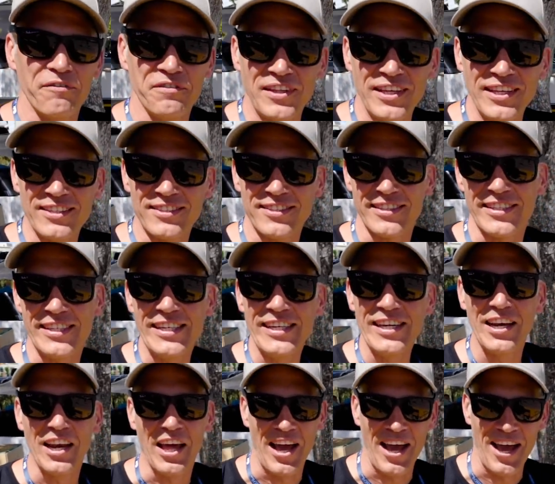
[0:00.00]
of these
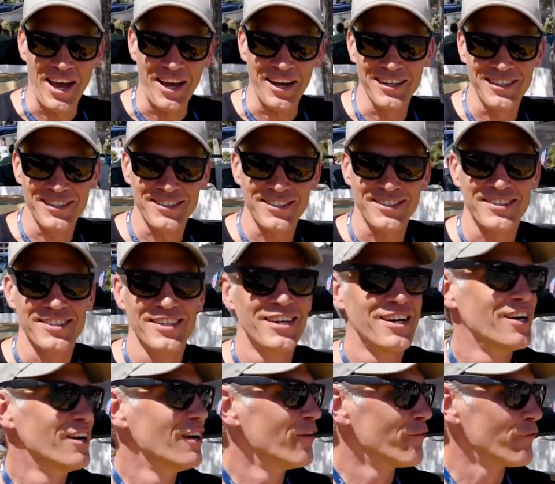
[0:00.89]
eel heads
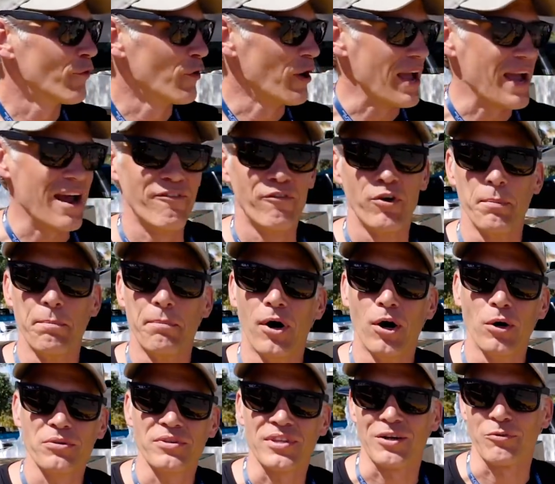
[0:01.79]
for every
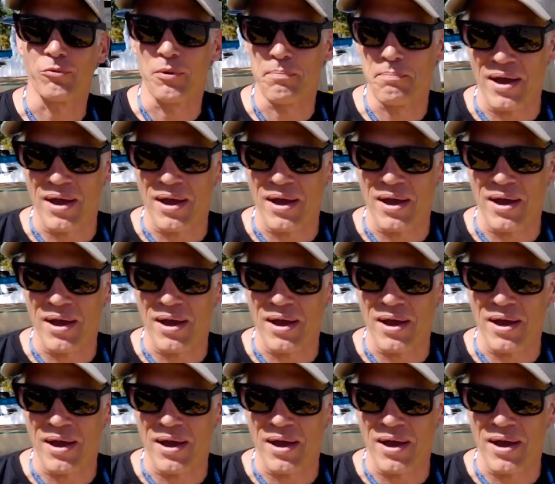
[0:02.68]
boat that we